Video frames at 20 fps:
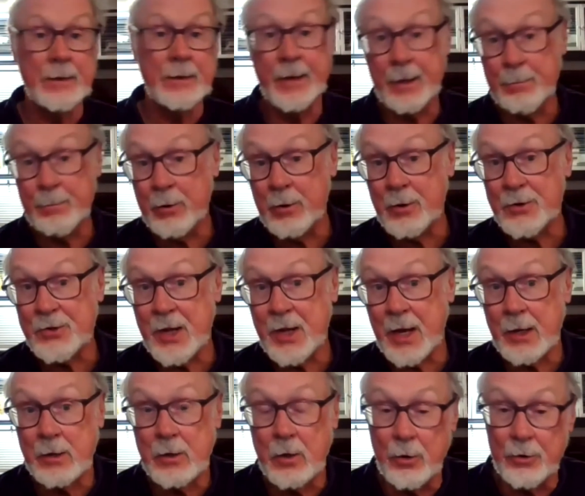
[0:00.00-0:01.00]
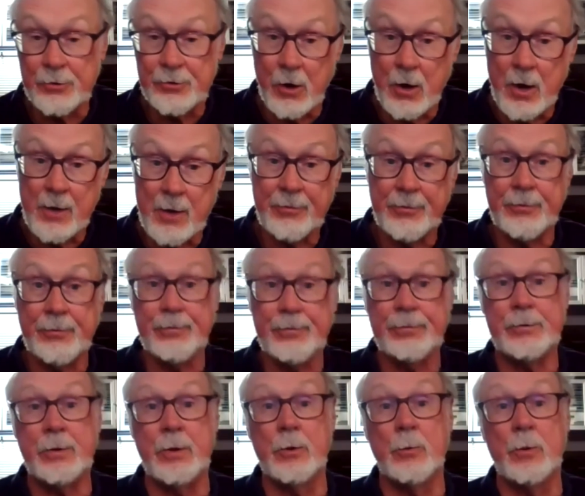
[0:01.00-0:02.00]
Then Burnside goes
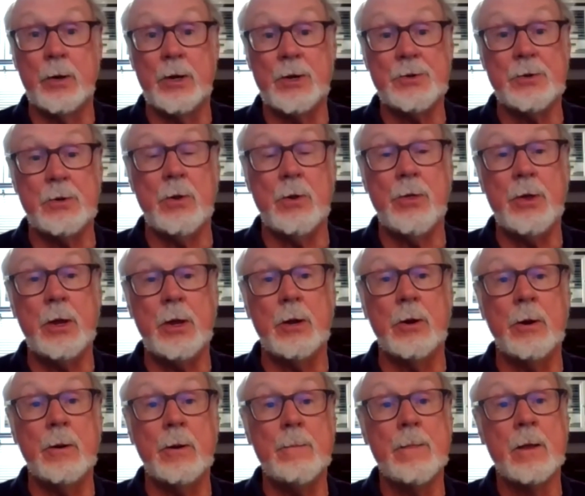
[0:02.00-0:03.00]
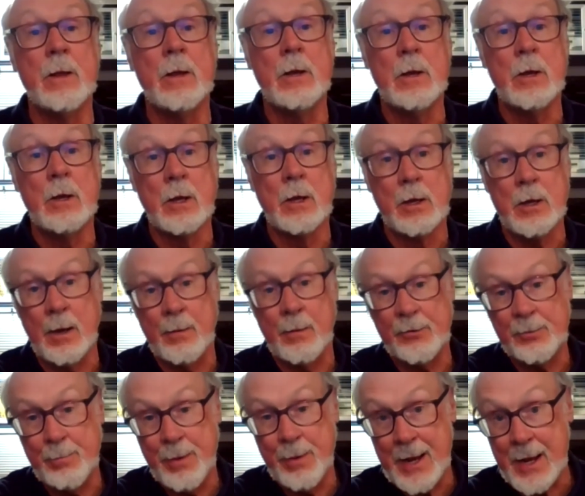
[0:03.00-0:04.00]
off to the Western Theater,
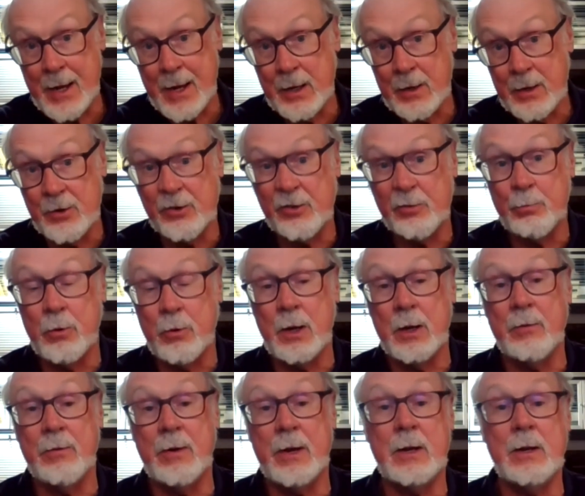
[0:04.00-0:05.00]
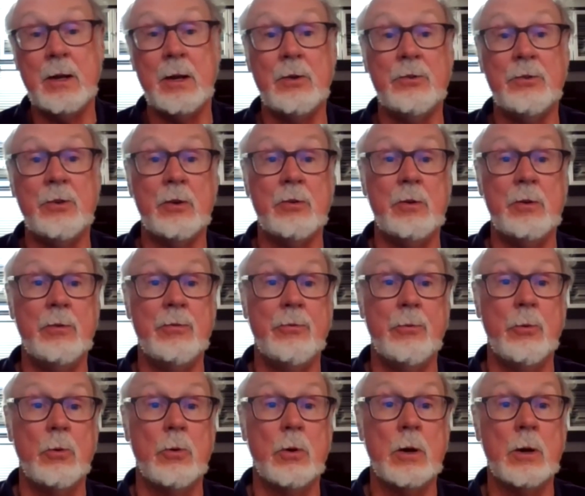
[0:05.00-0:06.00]
comes back in the spring of
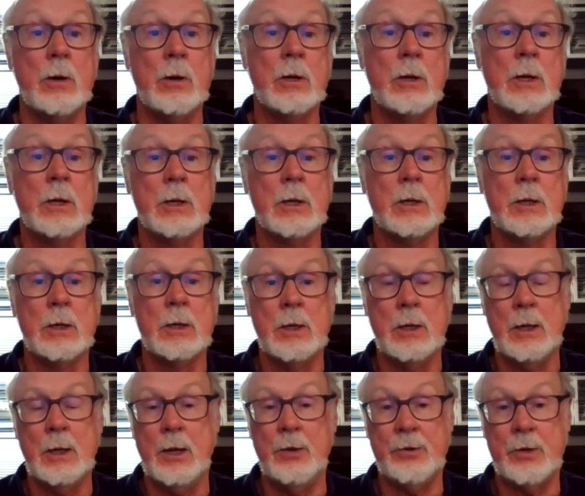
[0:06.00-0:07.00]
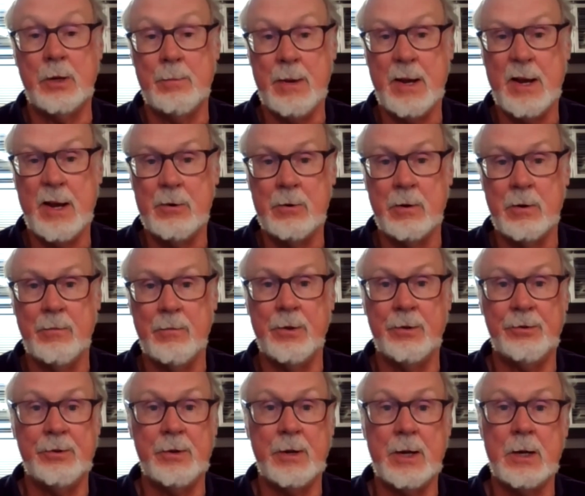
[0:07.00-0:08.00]
1864 as commander of
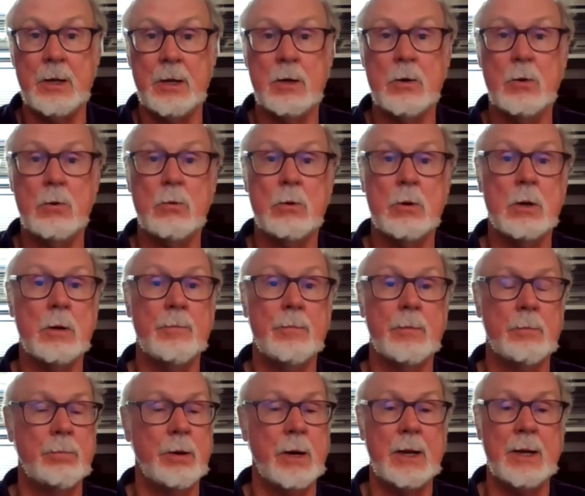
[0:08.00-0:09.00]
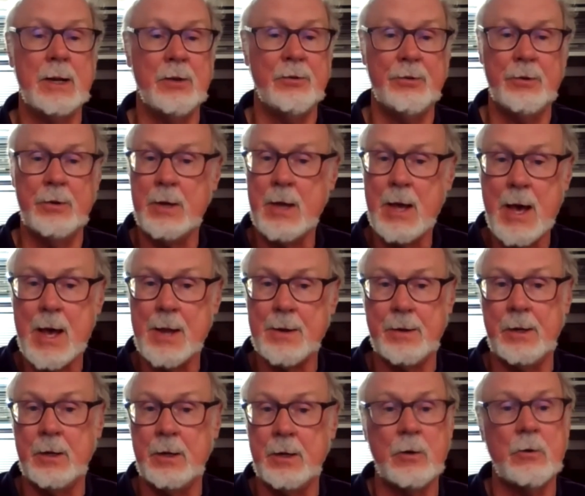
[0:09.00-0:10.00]
this 9th Corps, but is
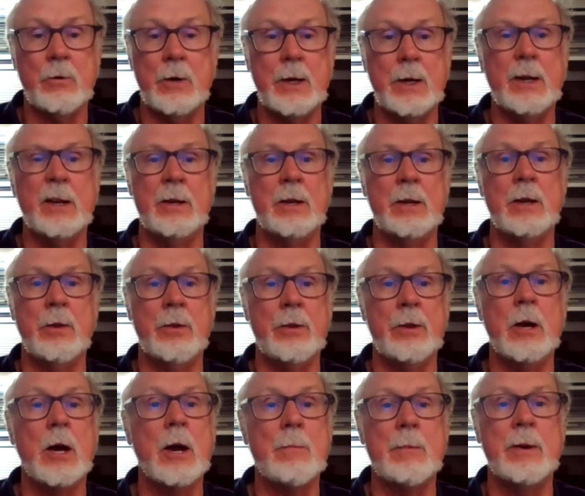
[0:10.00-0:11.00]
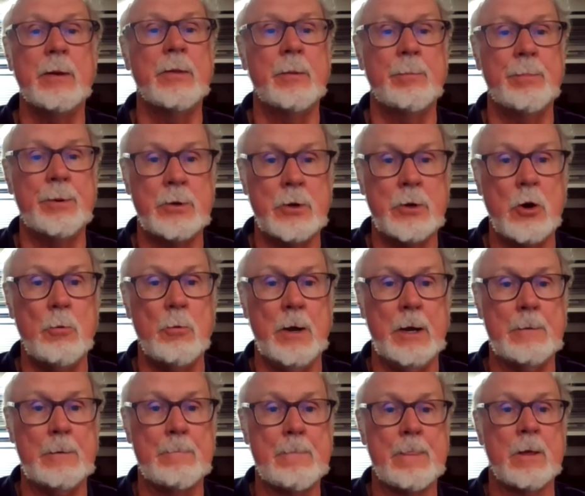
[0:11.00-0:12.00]
not integrated into the Army of the
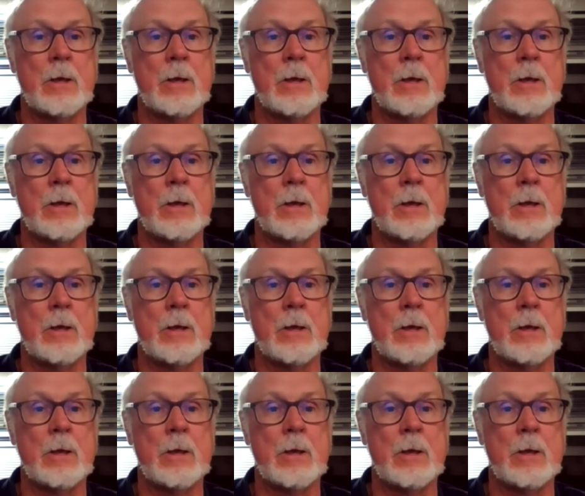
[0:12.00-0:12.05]
Potomac.